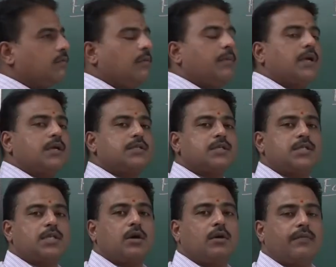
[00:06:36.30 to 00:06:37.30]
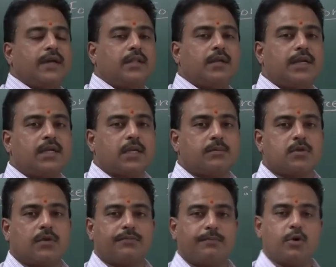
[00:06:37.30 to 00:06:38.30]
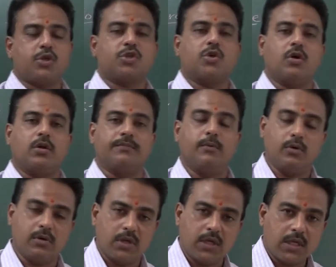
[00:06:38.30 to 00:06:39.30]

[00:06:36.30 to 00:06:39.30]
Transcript: it will be consisting of either in terms of push or pull.